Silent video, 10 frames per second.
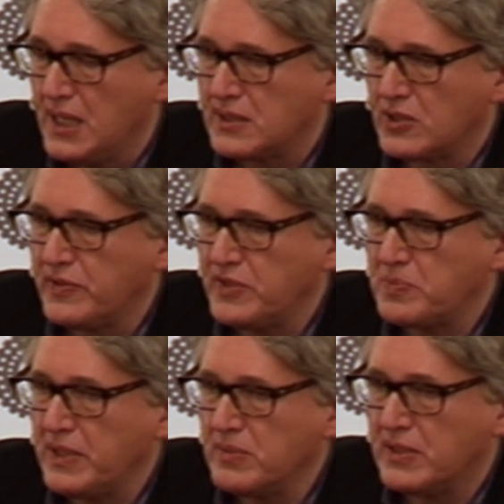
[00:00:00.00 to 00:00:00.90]
So if you
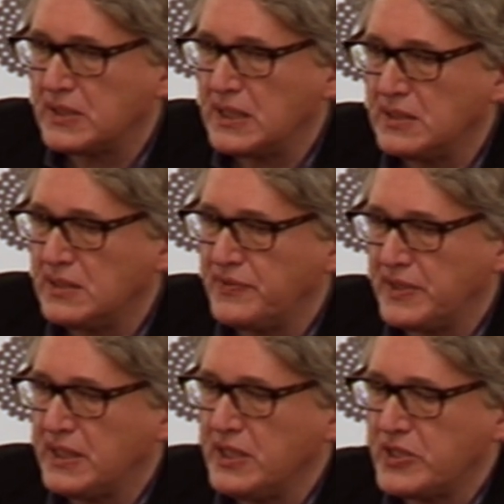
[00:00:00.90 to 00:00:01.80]
speak about
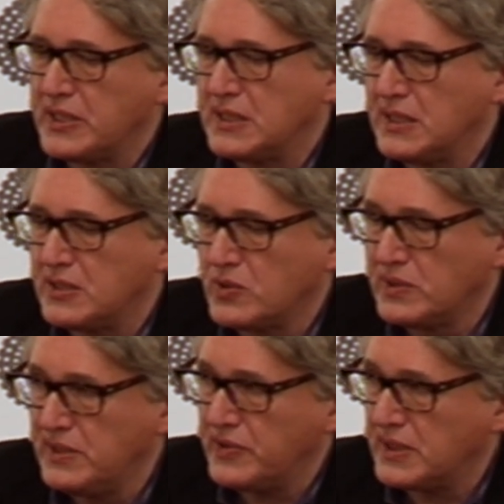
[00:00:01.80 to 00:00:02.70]
identification, there are two
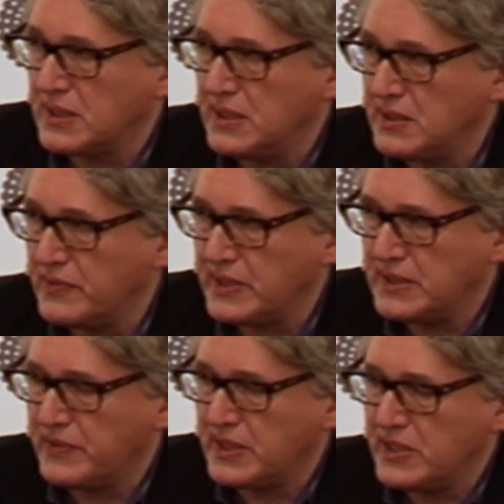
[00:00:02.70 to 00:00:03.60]
different kinds of
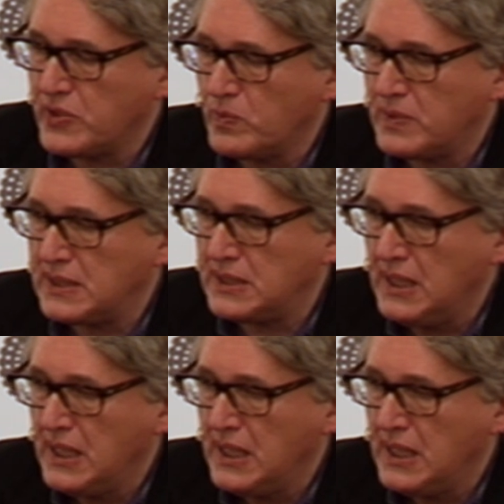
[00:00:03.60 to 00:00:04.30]
identification. One